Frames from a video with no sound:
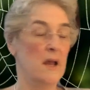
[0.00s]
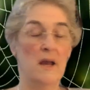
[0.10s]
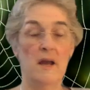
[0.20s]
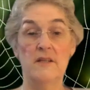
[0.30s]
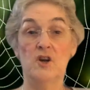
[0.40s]

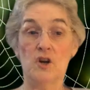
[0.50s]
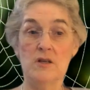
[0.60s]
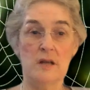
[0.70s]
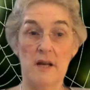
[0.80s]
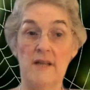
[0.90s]
It
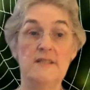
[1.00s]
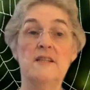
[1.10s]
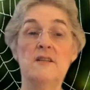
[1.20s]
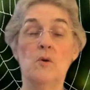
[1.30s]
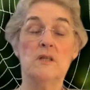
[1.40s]
turns out, and I
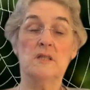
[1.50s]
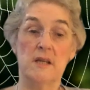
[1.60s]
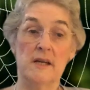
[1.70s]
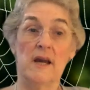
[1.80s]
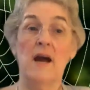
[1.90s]
didn't want to
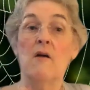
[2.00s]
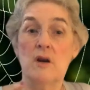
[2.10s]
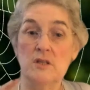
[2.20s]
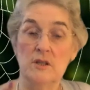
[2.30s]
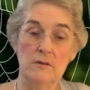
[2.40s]
say how I
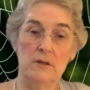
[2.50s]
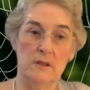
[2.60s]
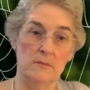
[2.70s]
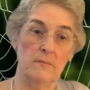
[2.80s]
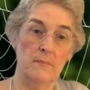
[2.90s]
knew
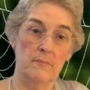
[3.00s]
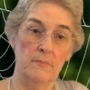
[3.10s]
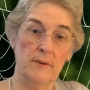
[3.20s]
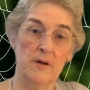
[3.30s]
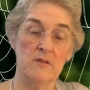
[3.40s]
him
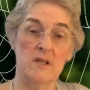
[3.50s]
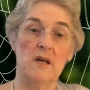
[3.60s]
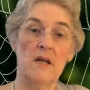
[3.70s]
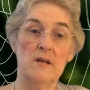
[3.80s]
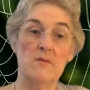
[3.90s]
because
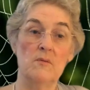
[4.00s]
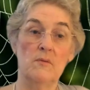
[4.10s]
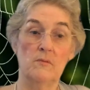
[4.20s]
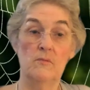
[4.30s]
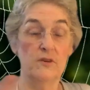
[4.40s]
I didn't,
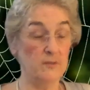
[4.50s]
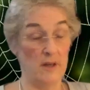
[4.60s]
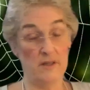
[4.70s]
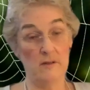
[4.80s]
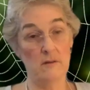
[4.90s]
first of all,
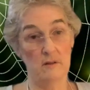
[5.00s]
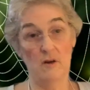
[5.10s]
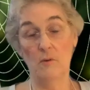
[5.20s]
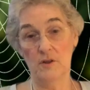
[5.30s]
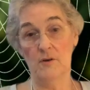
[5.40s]
I don't know
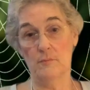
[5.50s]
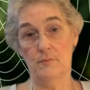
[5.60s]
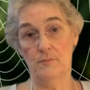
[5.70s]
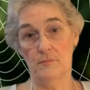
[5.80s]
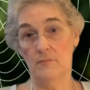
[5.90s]
what they're
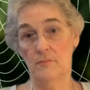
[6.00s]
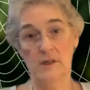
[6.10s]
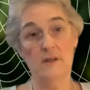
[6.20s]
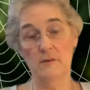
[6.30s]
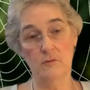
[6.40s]

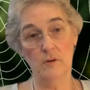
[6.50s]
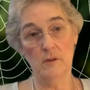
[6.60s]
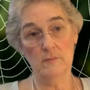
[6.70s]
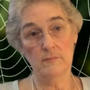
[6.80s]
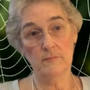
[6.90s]
in there for.
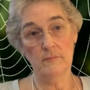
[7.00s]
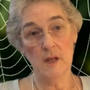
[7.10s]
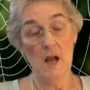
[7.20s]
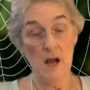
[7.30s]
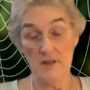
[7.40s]

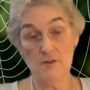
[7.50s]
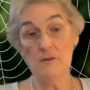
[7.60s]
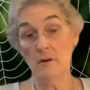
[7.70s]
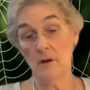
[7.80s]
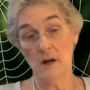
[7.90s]
I do
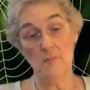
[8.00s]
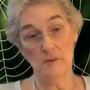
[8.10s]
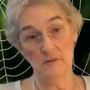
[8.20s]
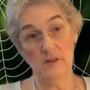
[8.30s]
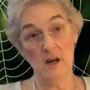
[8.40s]
know a couple
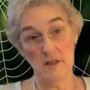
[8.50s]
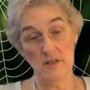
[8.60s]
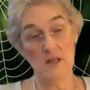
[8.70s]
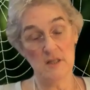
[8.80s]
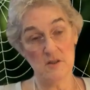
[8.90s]
of the guys
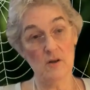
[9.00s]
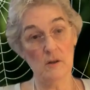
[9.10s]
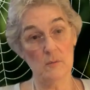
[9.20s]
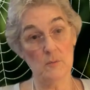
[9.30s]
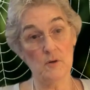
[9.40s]
in that circle
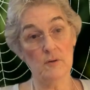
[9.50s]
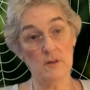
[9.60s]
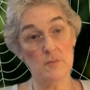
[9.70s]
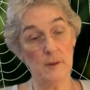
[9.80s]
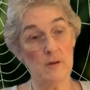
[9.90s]
are
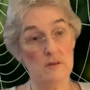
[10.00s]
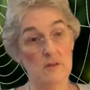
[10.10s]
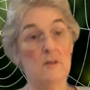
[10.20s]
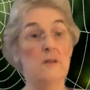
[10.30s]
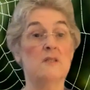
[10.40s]
murderers
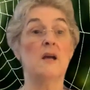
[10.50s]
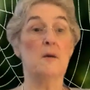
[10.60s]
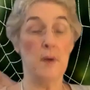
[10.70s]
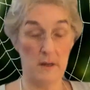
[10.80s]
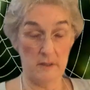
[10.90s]
because it's
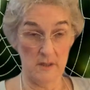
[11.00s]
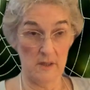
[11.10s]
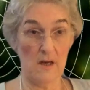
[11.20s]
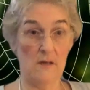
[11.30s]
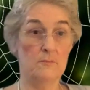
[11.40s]
come out in the
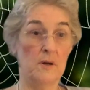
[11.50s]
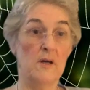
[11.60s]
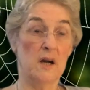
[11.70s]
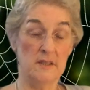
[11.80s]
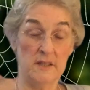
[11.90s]

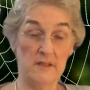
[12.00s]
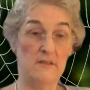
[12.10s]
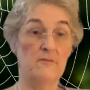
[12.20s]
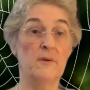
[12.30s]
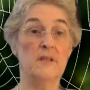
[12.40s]
context
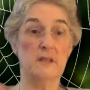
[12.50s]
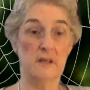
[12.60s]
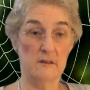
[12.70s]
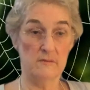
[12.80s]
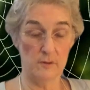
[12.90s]
of
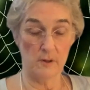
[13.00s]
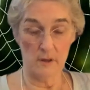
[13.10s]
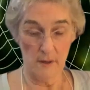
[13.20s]
meditative work.